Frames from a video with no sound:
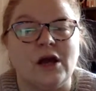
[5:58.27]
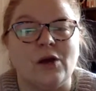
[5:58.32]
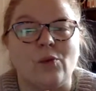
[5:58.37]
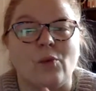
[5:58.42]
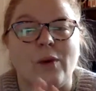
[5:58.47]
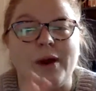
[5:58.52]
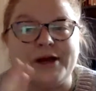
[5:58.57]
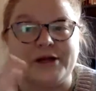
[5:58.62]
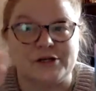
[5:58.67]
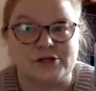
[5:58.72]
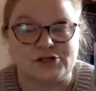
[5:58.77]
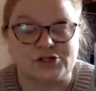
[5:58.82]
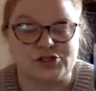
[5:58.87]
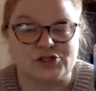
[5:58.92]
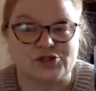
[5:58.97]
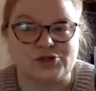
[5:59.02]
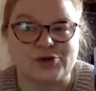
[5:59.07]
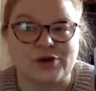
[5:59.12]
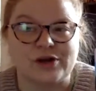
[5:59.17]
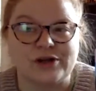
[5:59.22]
when you're
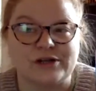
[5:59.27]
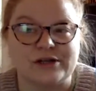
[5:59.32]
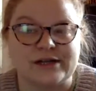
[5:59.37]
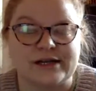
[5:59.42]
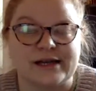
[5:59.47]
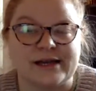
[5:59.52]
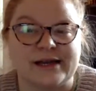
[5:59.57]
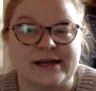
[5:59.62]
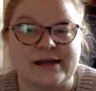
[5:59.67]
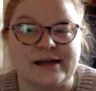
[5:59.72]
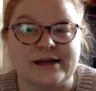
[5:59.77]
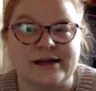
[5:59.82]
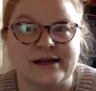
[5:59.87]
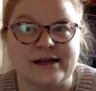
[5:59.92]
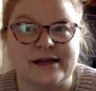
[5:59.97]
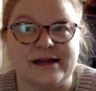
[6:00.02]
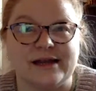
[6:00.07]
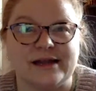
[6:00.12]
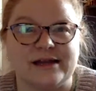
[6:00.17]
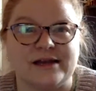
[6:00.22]
struggling
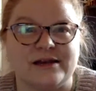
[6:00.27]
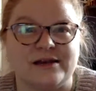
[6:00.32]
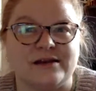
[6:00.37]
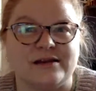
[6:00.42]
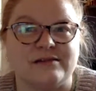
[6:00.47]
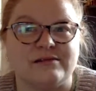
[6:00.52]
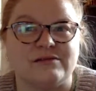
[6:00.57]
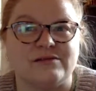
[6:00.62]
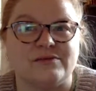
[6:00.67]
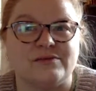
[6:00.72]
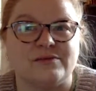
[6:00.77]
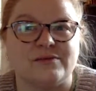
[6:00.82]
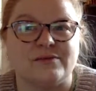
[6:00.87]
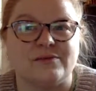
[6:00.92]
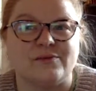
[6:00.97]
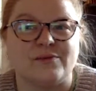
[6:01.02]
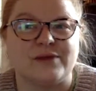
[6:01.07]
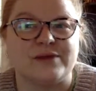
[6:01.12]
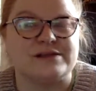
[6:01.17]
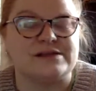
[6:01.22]

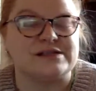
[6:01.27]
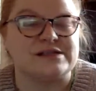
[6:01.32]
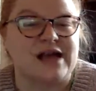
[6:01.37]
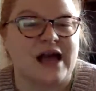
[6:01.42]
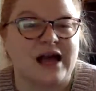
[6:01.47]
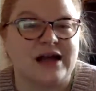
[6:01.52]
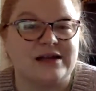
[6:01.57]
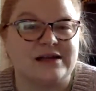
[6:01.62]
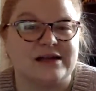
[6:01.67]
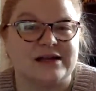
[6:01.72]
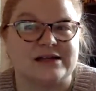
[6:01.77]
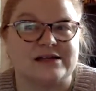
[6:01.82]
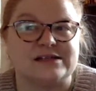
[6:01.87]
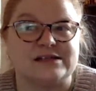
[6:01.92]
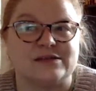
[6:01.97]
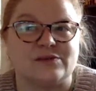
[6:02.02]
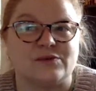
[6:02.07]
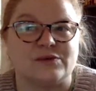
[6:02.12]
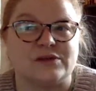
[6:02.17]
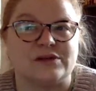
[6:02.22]
with
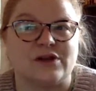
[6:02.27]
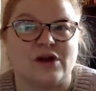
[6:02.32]
sadness and with